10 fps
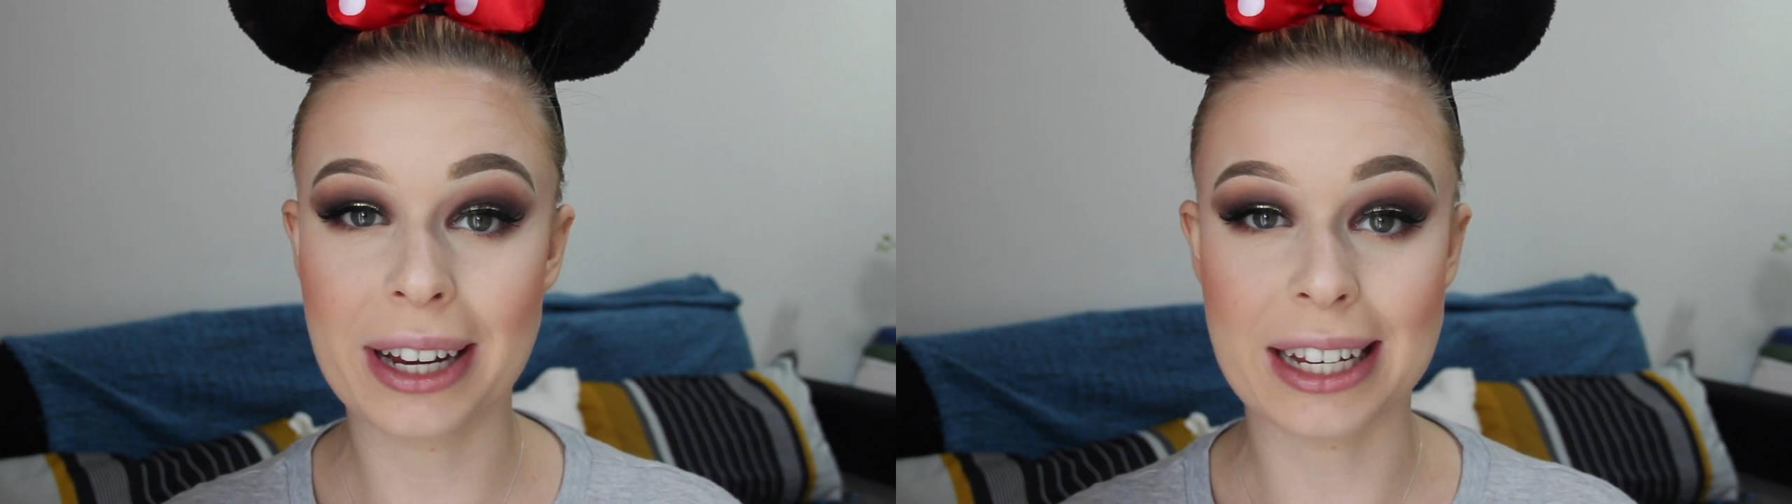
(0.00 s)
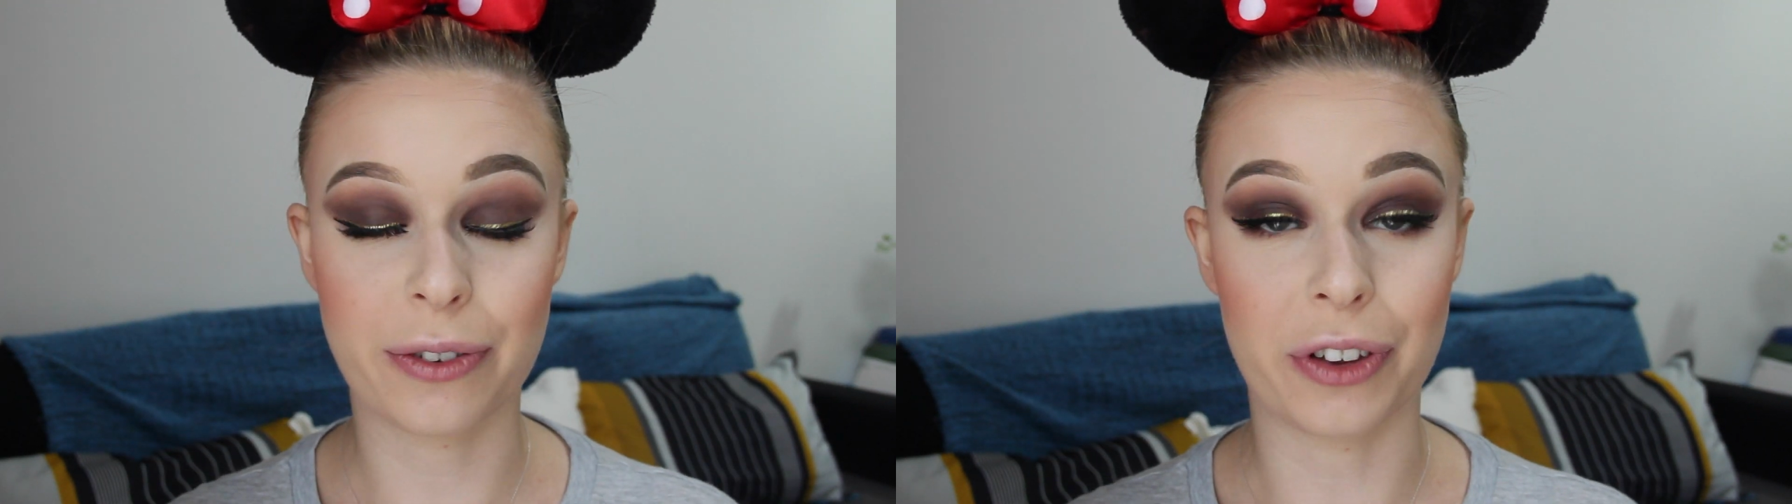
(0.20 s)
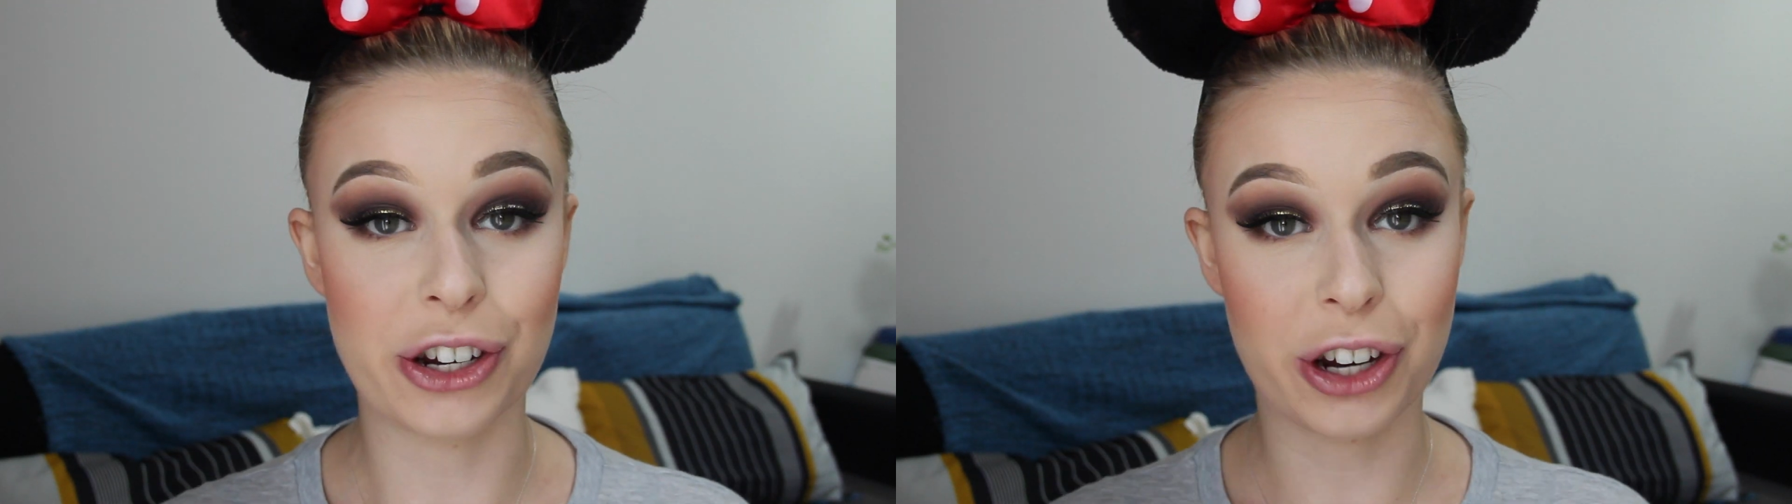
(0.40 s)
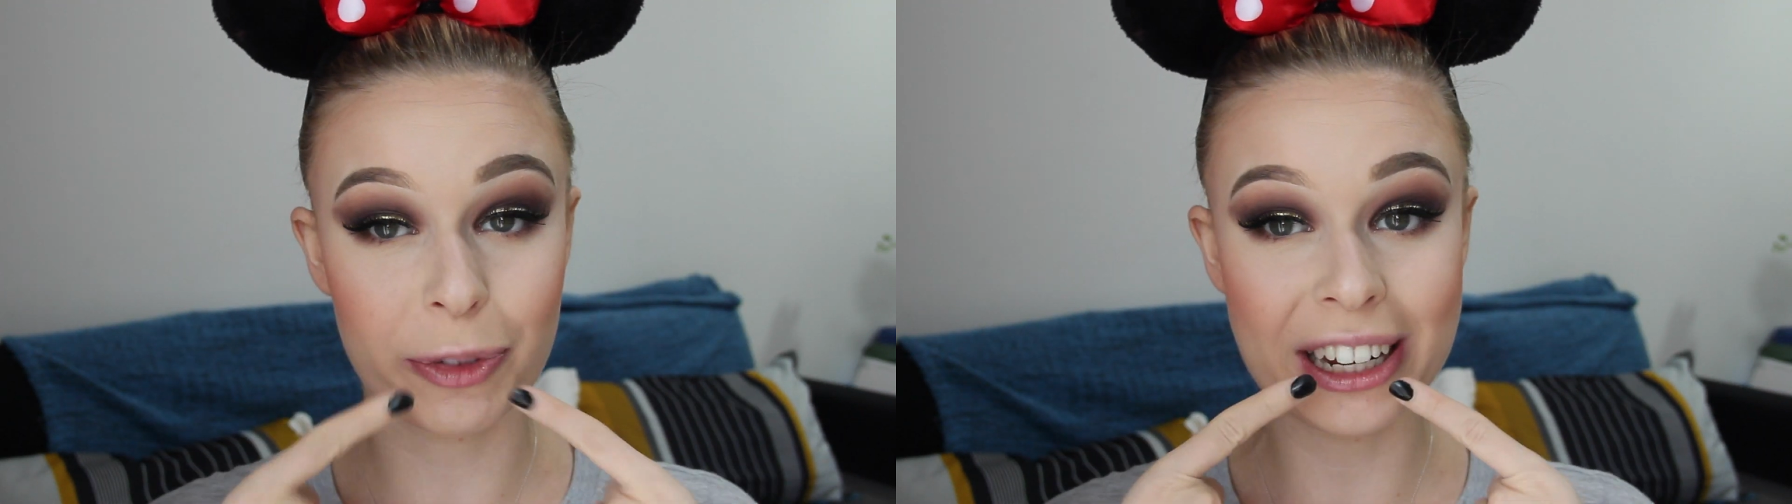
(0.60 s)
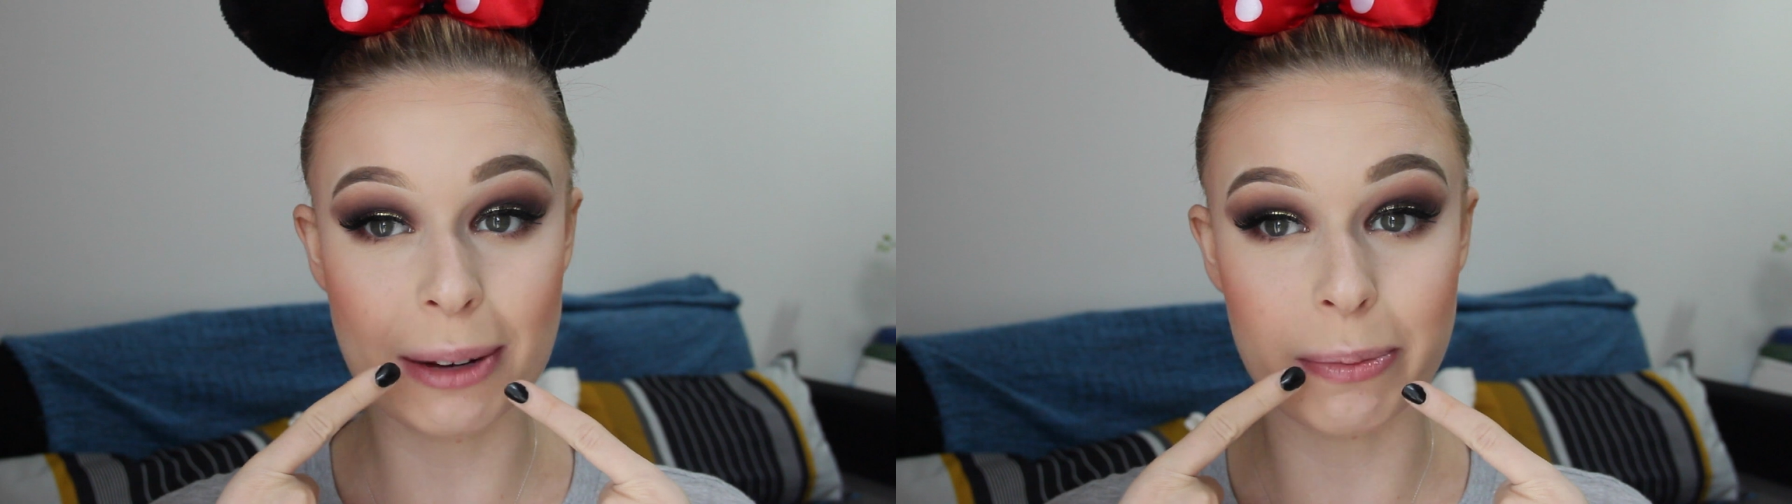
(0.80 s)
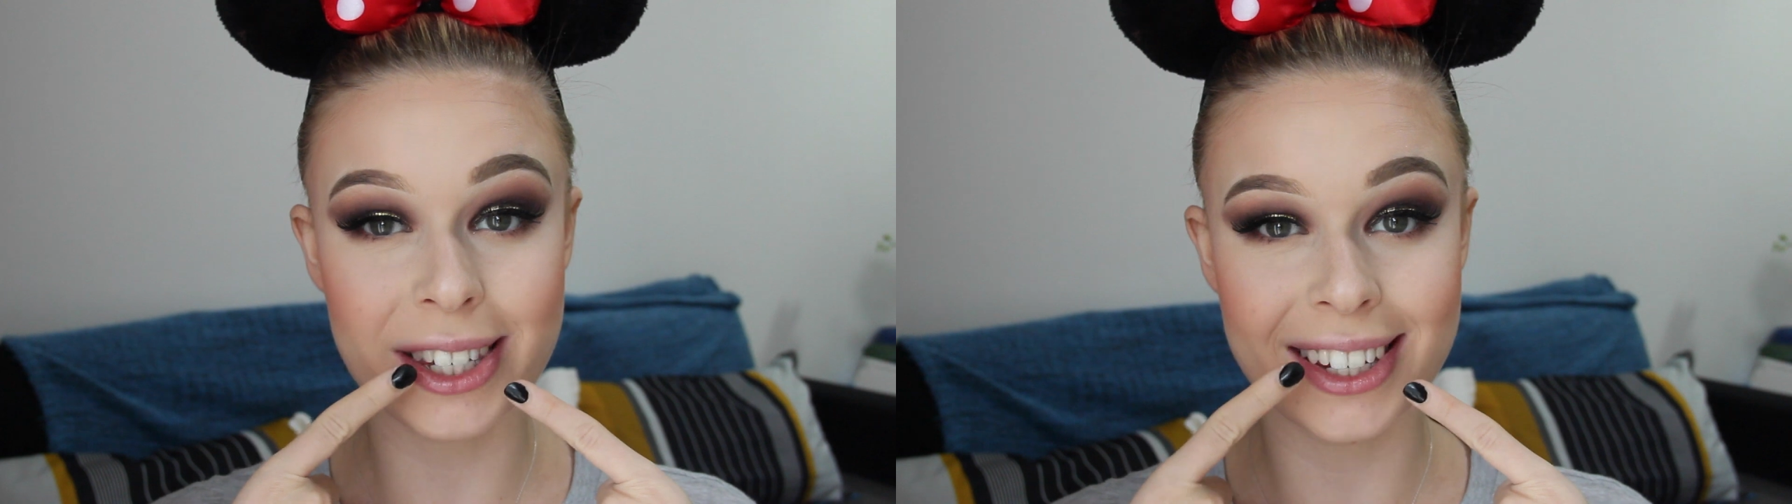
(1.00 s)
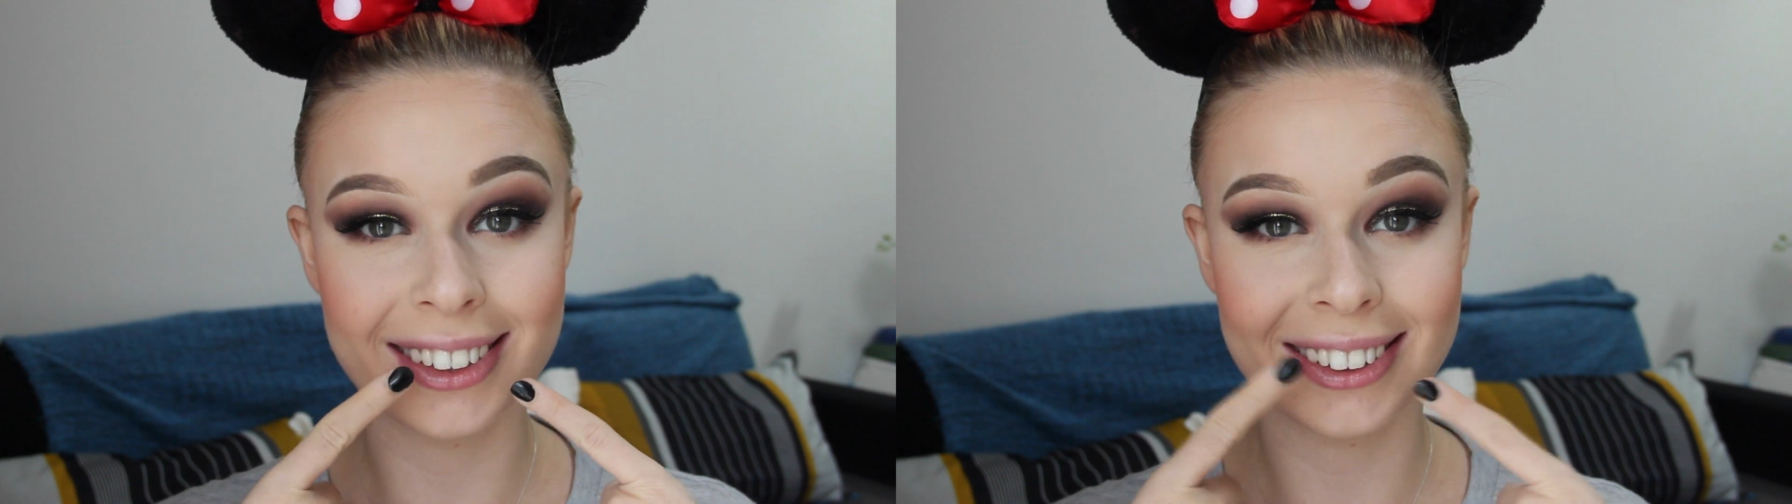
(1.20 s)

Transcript: is finish up the lips.